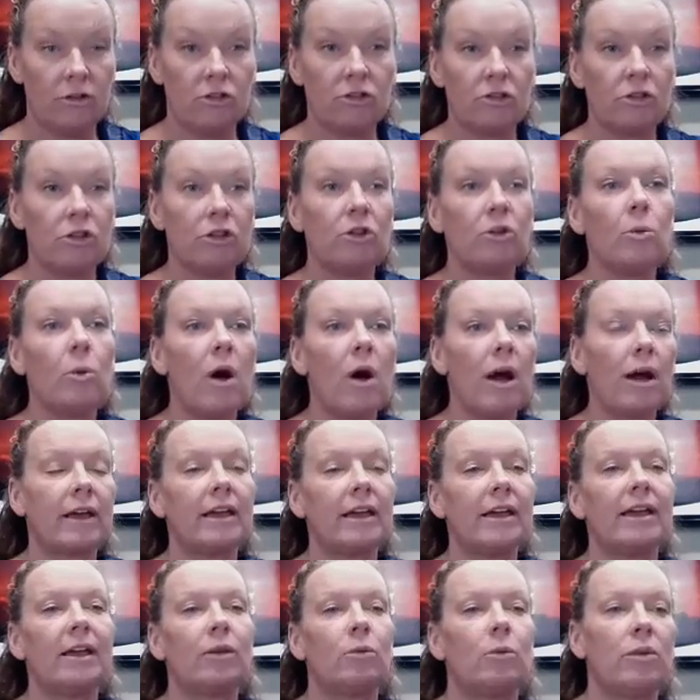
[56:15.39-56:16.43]
So you're
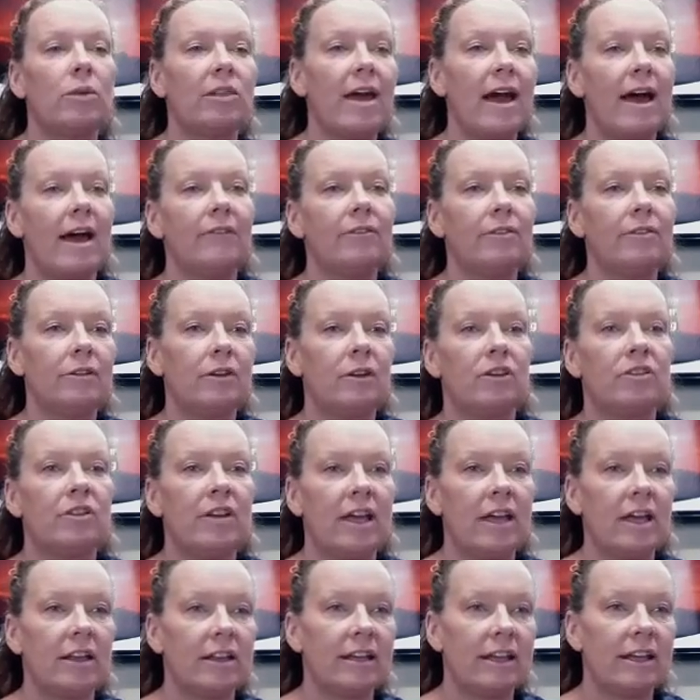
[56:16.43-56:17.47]
walking in with half of your
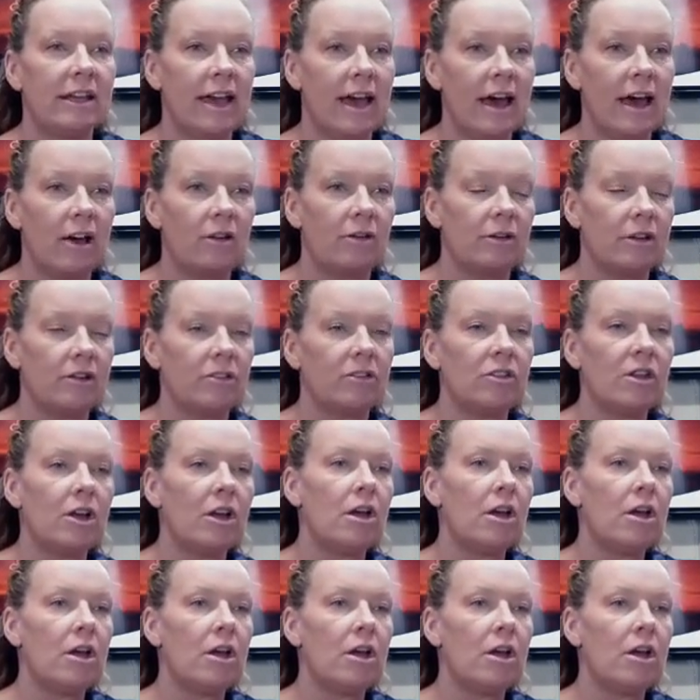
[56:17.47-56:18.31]
daily calories